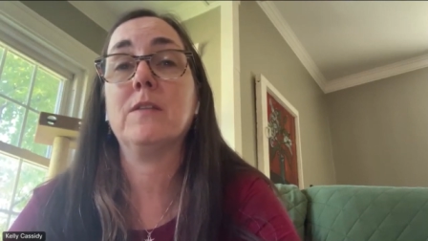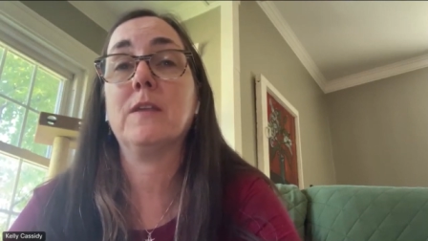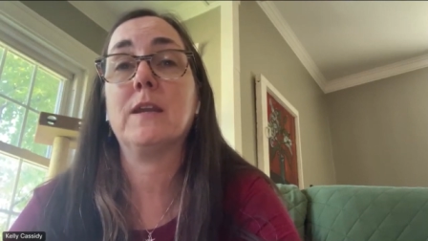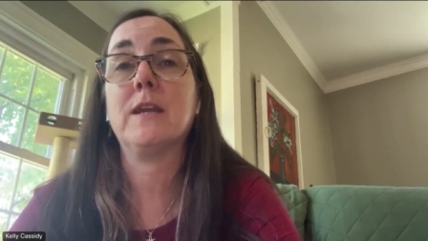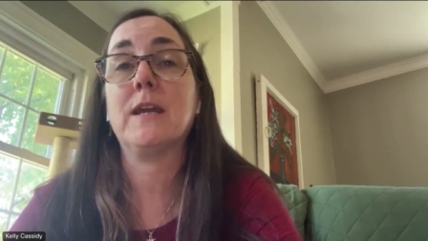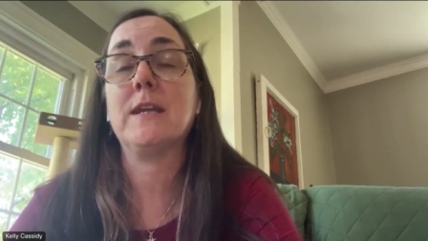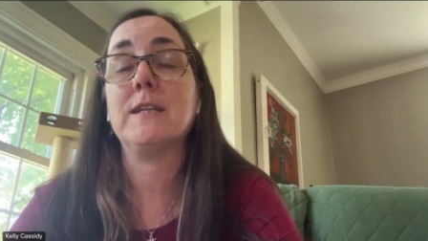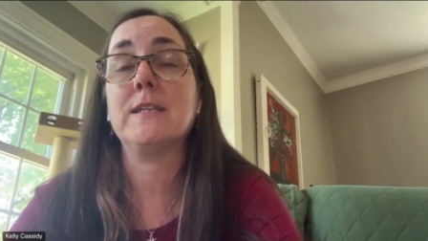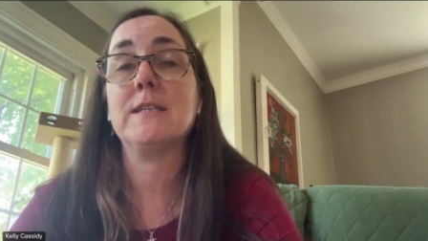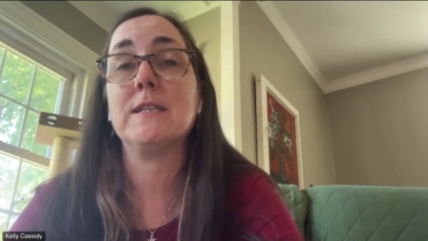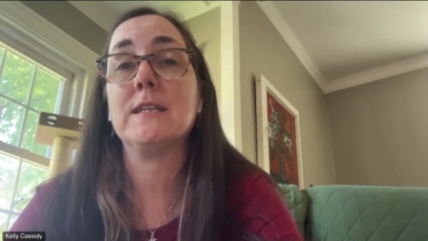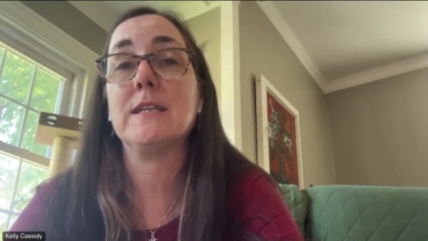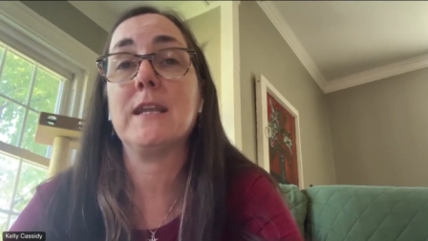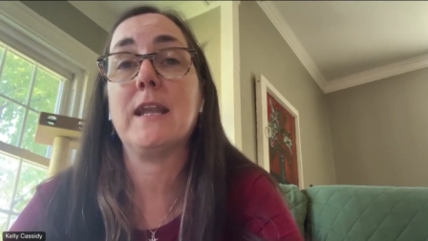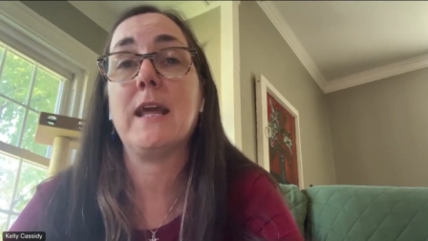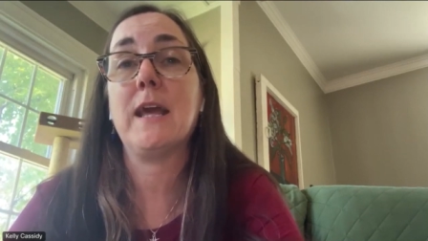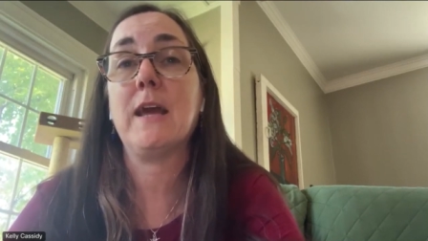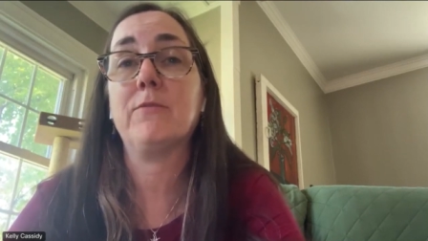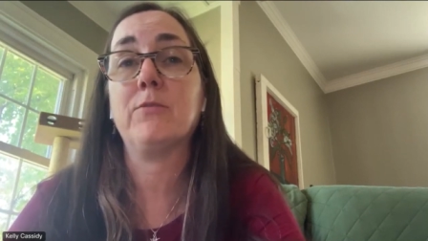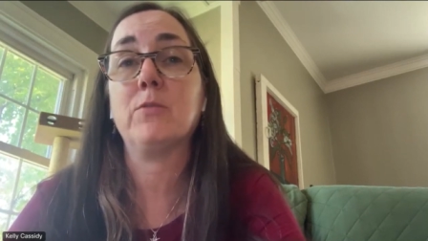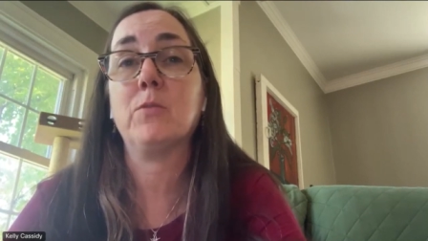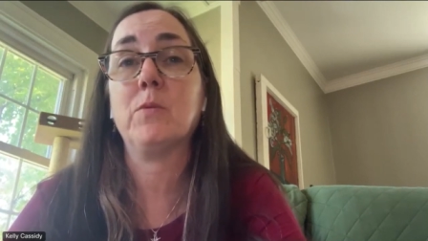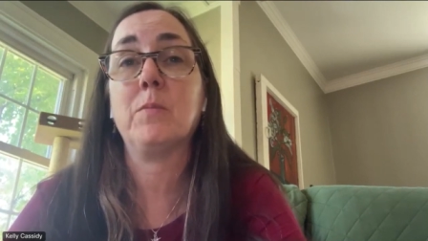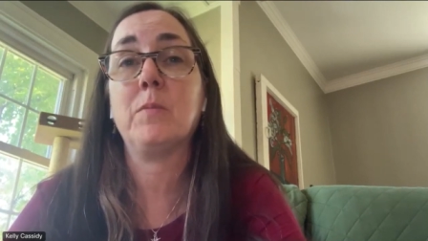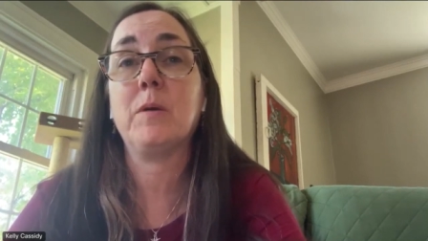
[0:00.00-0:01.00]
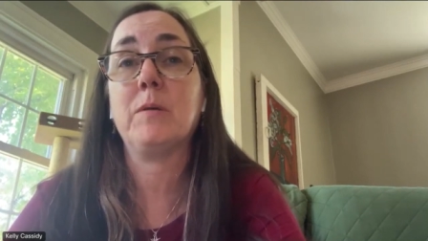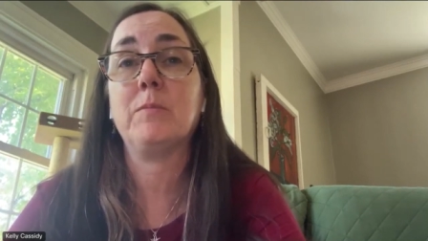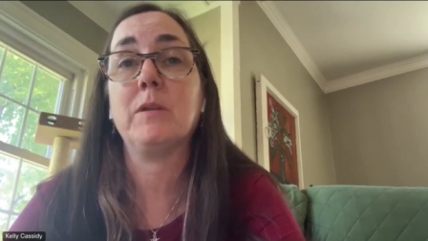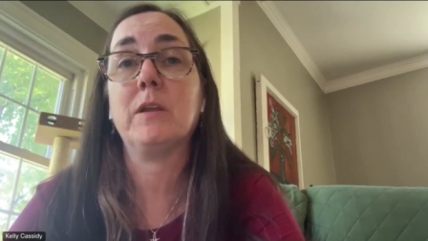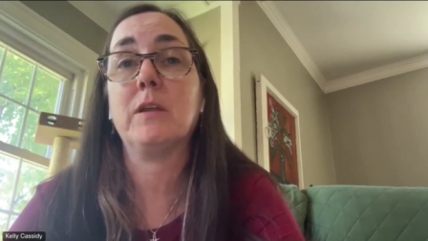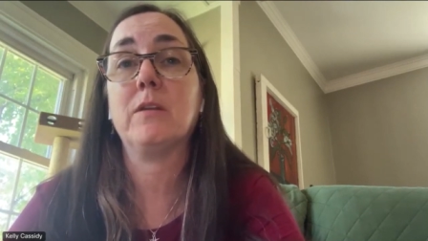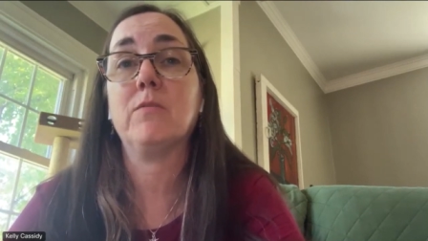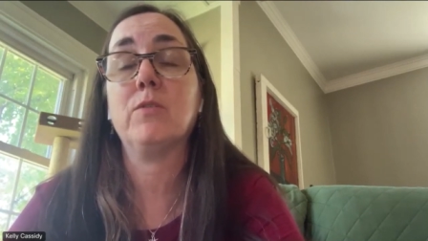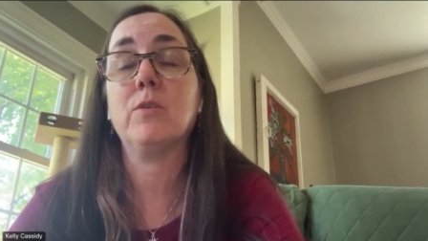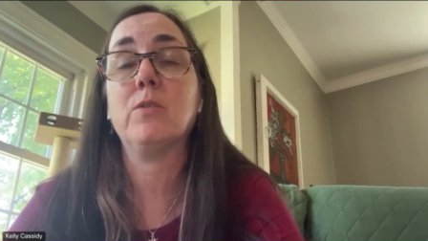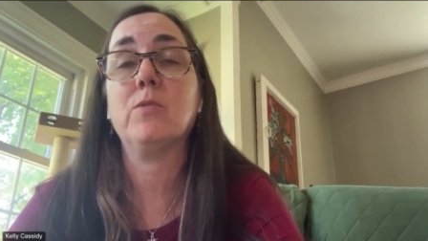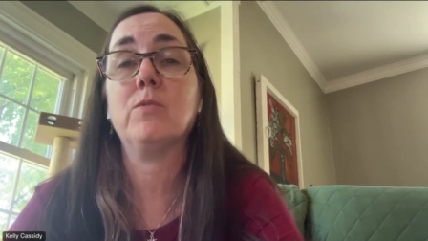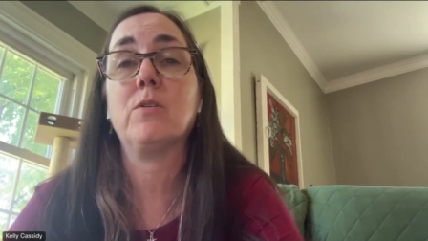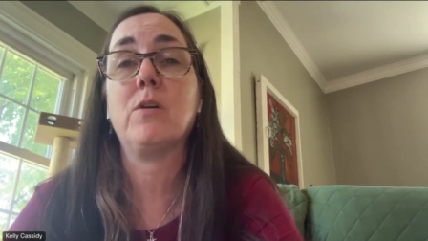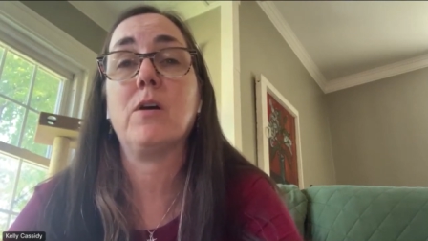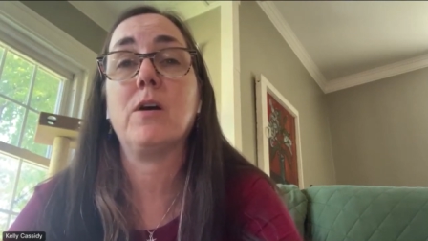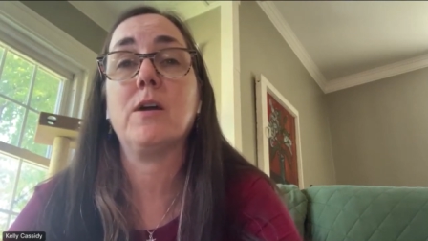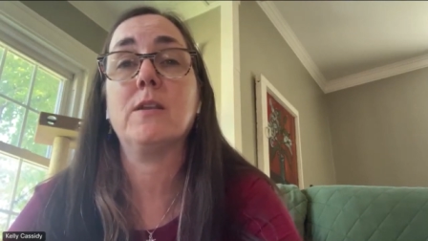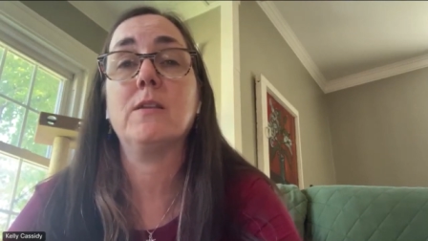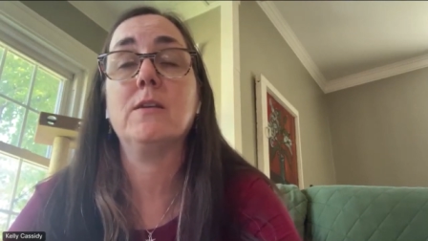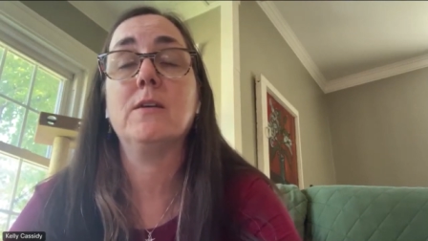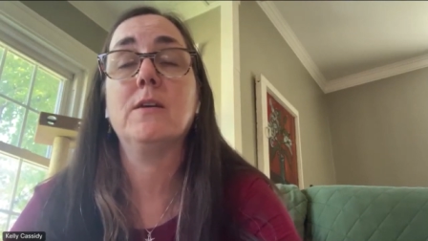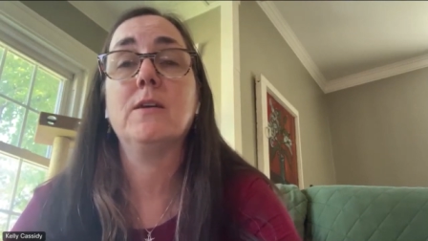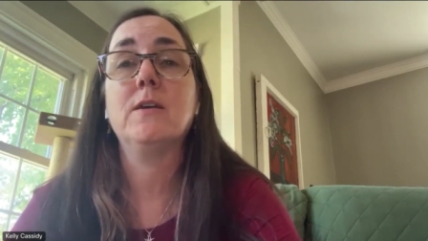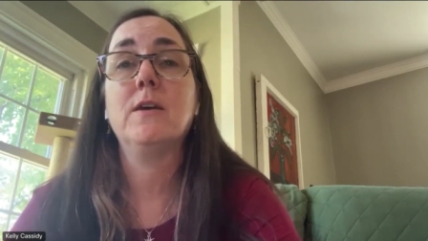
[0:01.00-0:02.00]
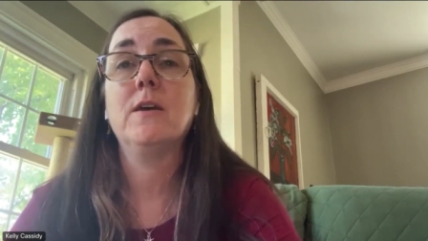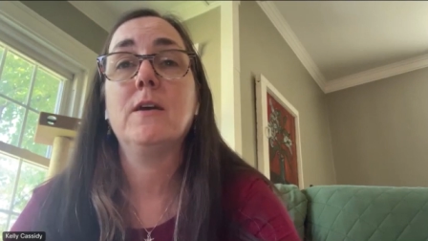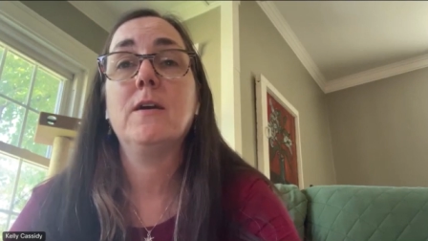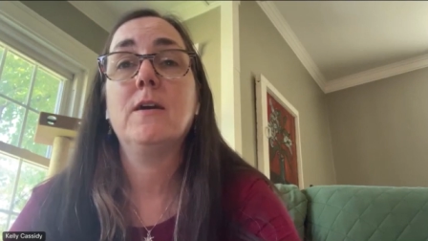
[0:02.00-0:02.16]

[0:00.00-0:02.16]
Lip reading: that I didn't have a Republican vote on.